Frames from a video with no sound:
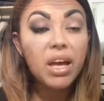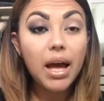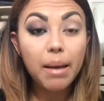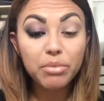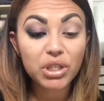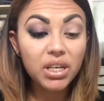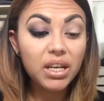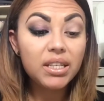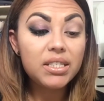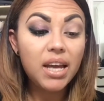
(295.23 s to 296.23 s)
I'm just
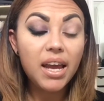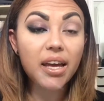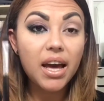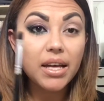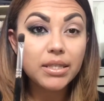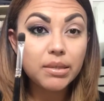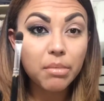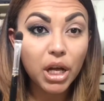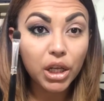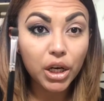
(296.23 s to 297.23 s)
gonna take a
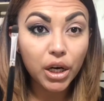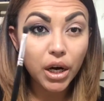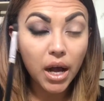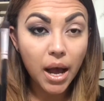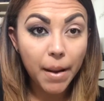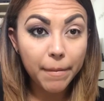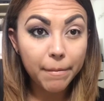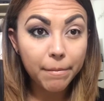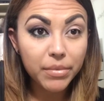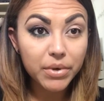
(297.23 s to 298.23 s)
smaller
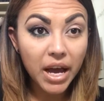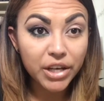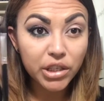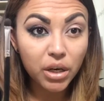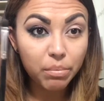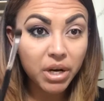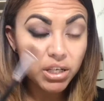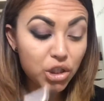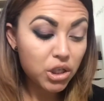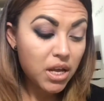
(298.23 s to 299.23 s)
eyeshadow
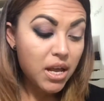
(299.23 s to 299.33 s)
brush,